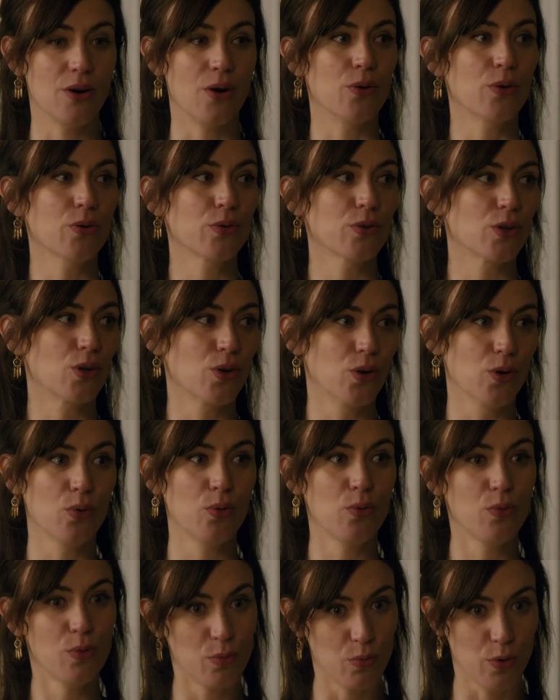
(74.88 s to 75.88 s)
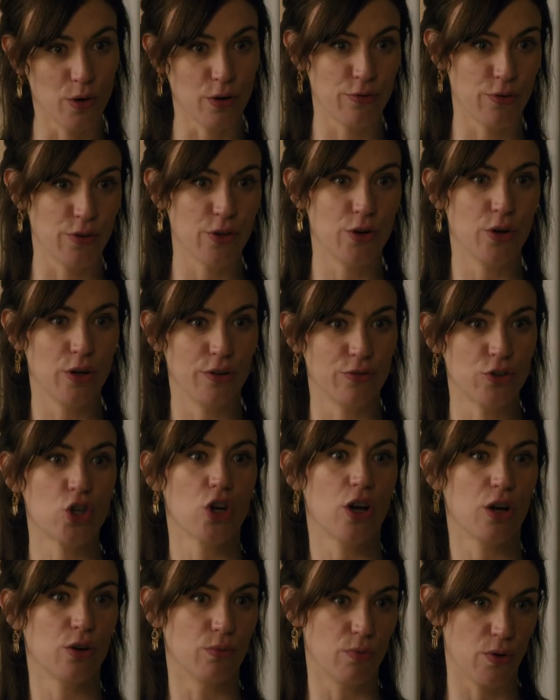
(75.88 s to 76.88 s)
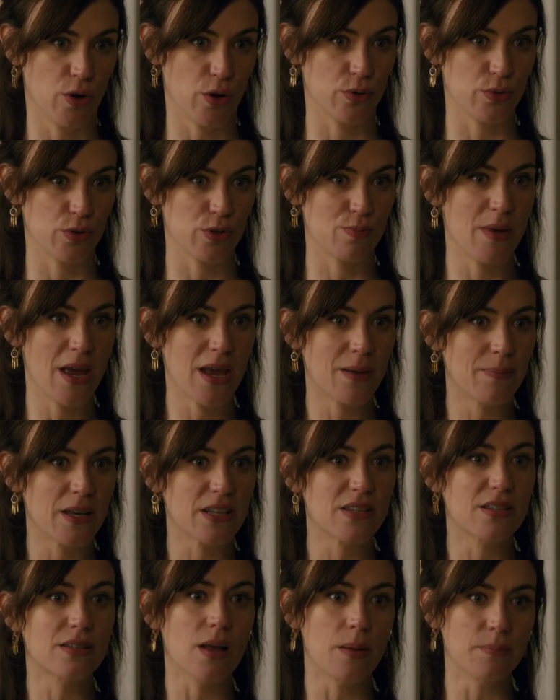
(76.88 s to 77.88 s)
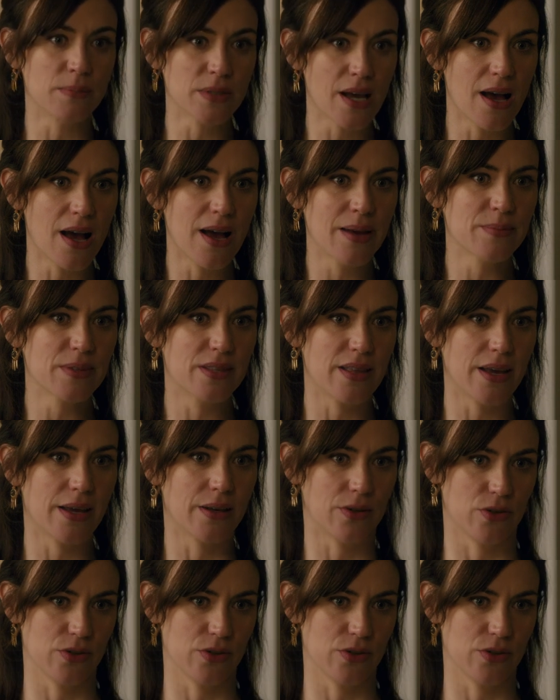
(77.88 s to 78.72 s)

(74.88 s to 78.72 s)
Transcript: No, you work for the good of Chuck Rhodes. Maybe sometimes they